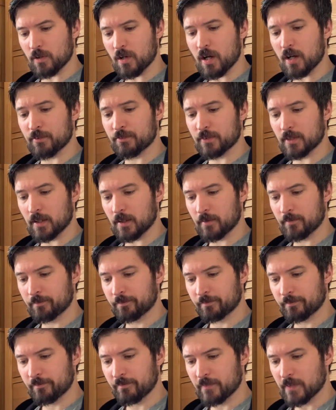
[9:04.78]
are after.
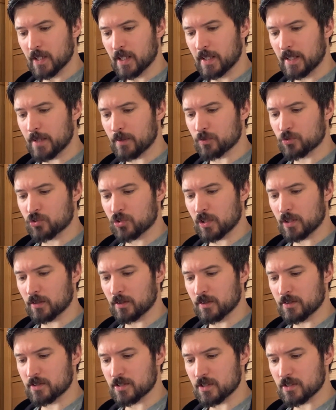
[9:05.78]
Little
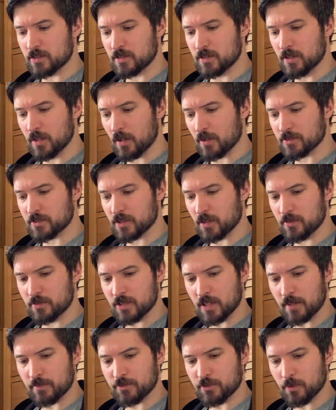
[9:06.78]
chidlers is not so
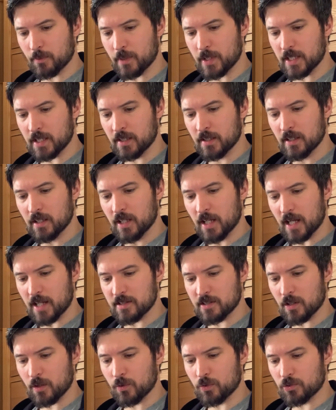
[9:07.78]
tough to eat
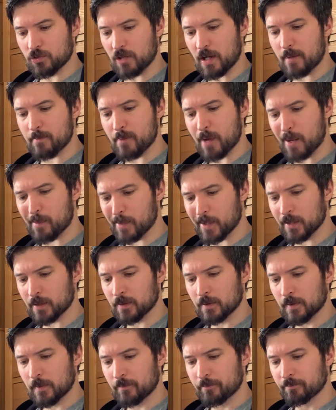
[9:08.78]
as old grandmama."
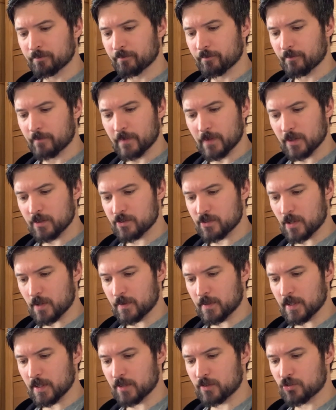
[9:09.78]
So
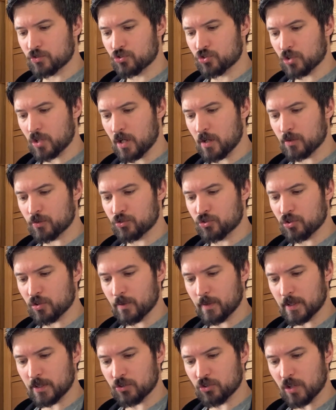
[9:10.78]
the
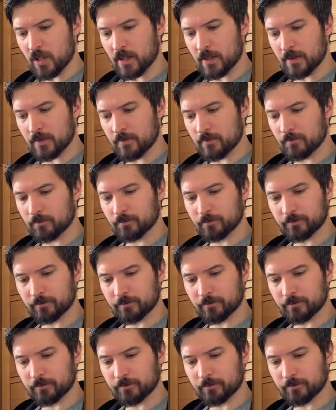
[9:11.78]
child-chewing giant